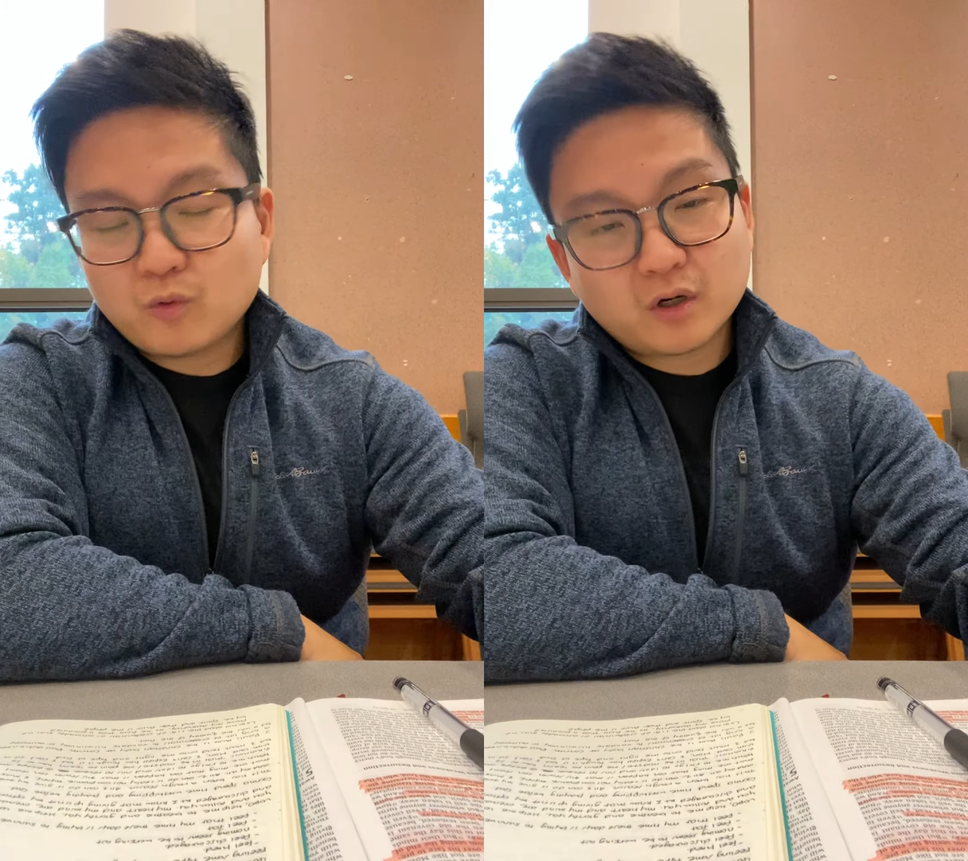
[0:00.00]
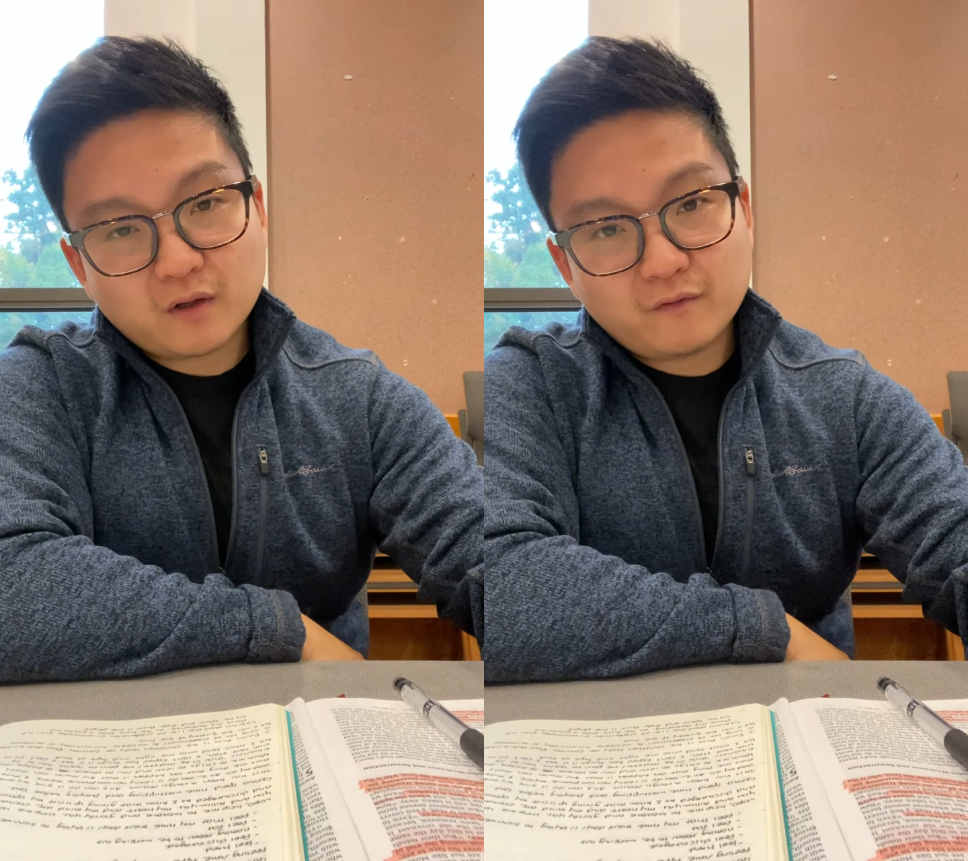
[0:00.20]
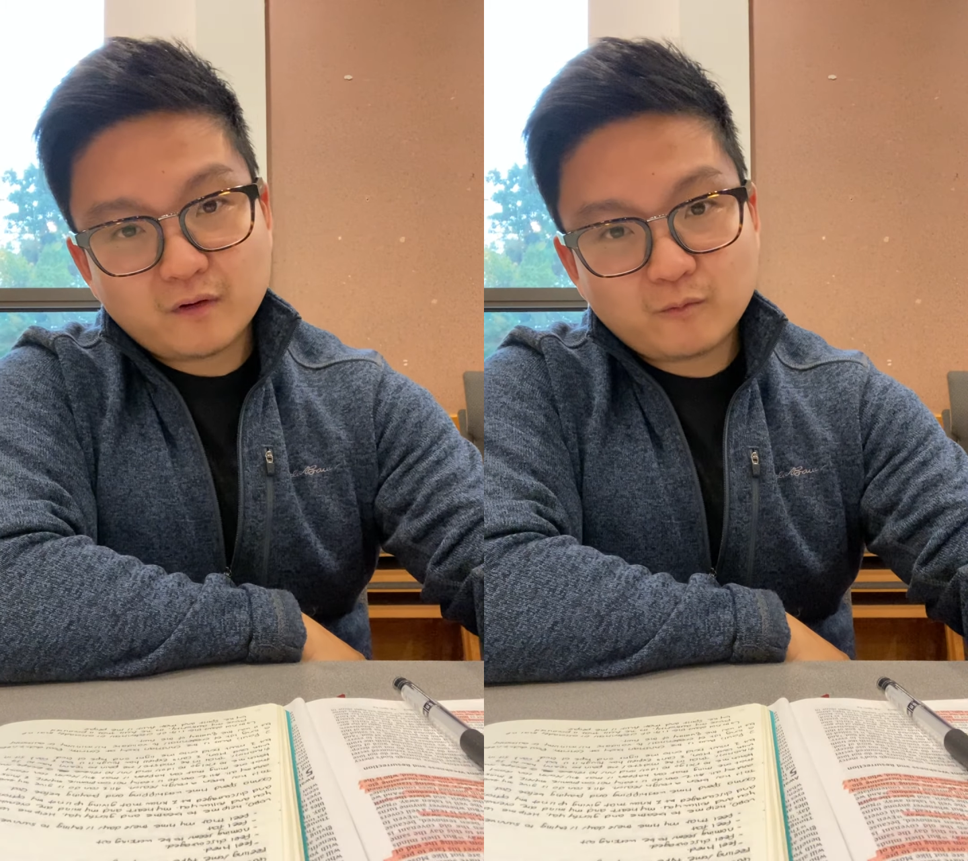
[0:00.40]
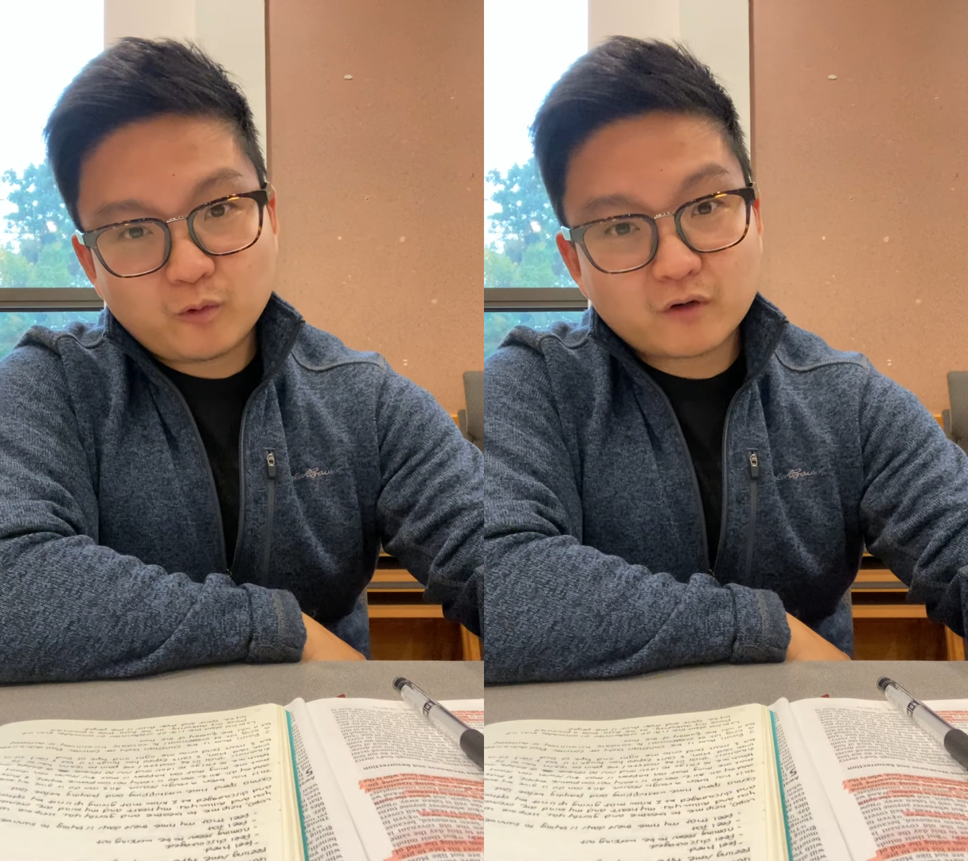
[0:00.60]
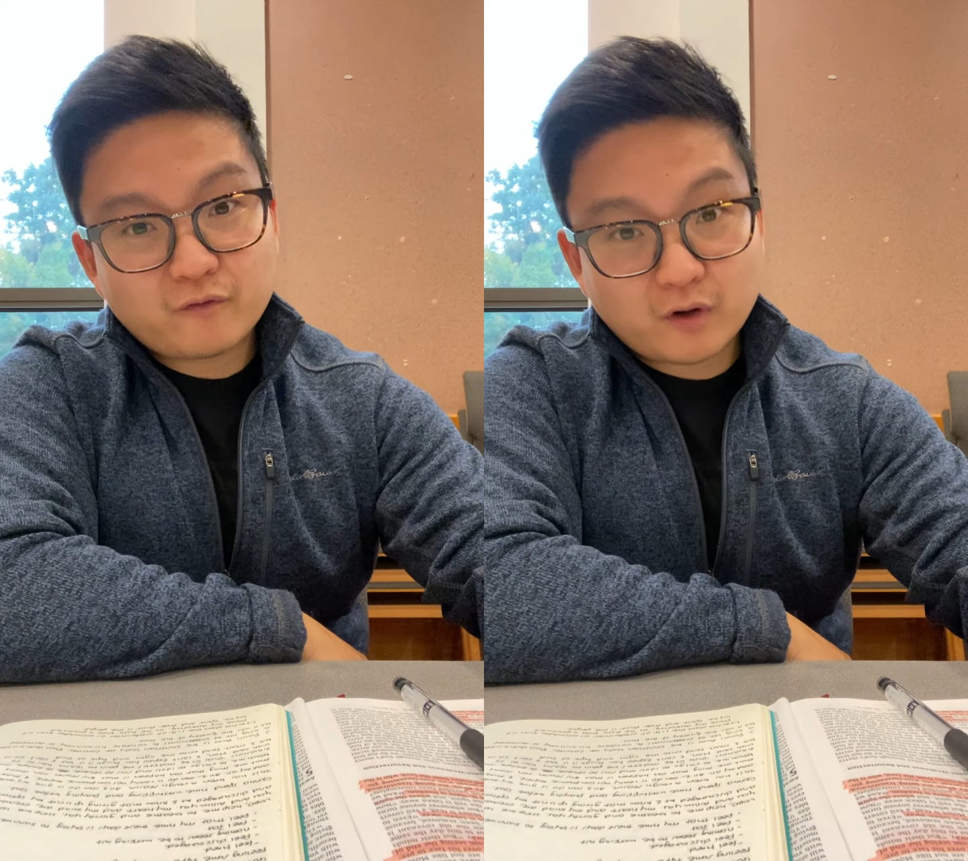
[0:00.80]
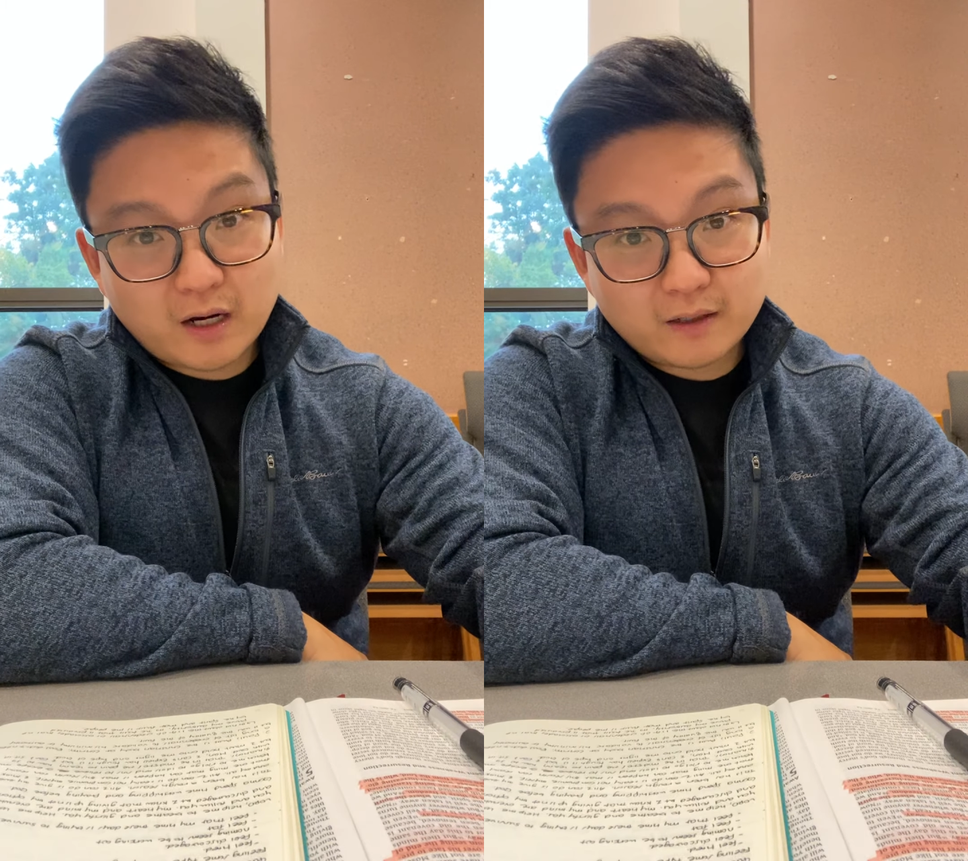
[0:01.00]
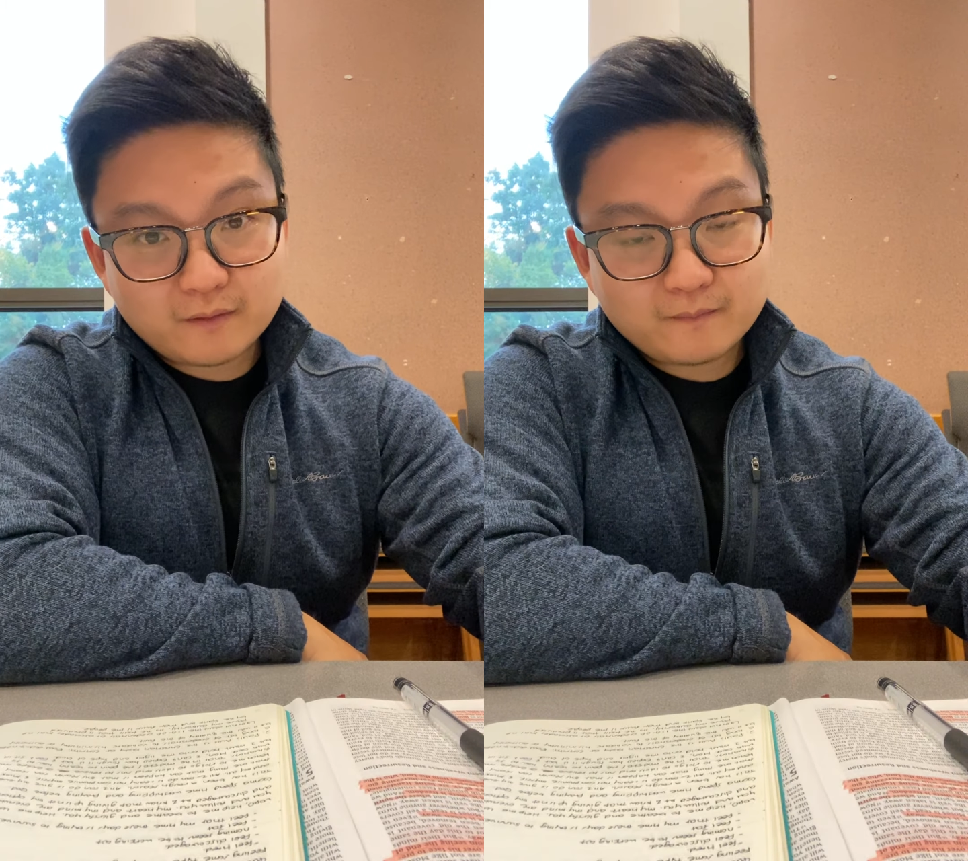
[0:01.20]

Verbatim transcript: work of work for God.